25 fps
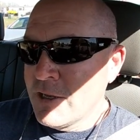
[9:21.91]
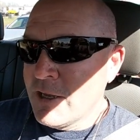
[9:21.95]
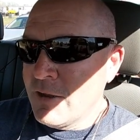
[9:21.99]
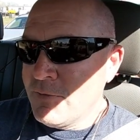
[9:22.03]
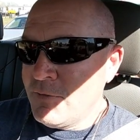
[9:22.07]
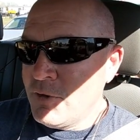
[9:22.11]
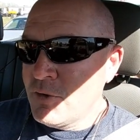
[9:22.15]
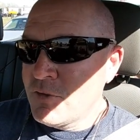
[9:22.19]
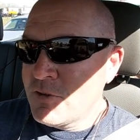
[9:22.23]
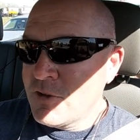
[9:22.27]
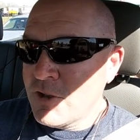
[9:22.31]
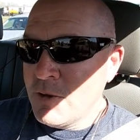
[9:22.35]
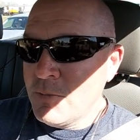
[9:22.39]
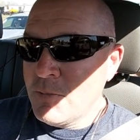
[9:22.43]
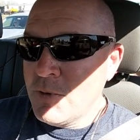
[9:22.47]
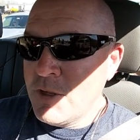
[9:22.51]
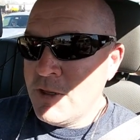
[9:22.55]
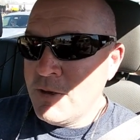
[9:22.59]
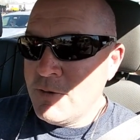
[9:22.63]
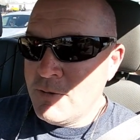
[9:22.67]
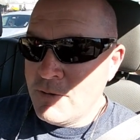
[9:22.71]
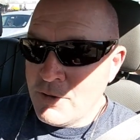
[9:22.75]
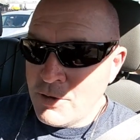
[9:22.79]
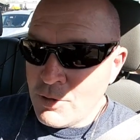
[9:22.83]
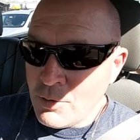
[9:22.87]
If you see
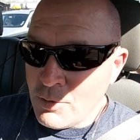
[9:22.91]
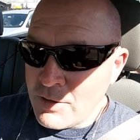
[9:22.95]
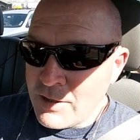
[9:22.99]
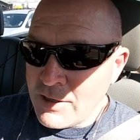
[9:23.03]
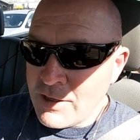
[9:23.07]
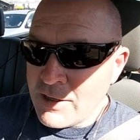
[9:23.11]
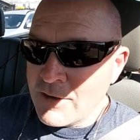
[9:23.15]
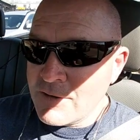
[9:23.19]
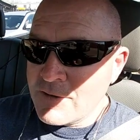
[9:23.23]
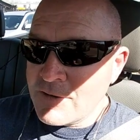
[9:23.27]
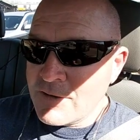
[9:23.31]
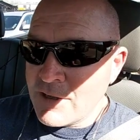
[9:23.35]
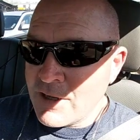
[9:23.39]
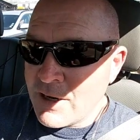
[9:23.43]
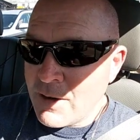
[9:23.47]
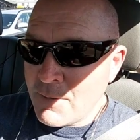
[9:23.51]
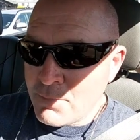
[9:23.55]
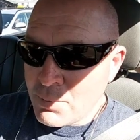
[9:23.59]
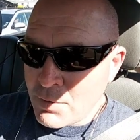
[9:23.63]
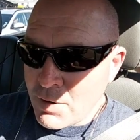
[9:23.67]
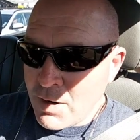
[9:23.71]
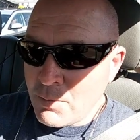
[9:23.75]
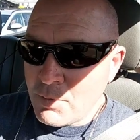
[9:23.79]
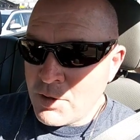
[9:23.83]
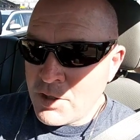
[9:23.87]
me do this, then
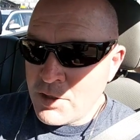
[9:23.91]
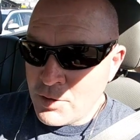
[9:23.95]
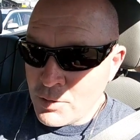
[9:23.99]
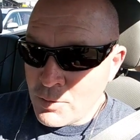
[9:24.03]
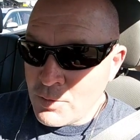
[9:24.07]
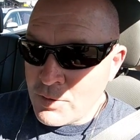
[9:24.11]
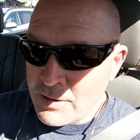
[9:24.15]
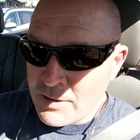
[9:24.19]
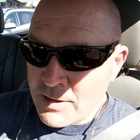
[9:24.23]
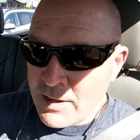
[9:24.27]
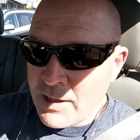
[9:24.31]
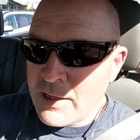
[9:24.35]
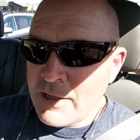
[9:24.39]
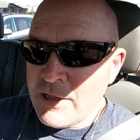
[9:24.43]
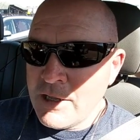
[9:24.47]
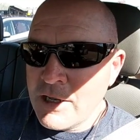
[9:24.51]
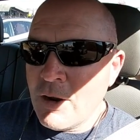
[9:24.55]
I'm probably doing that.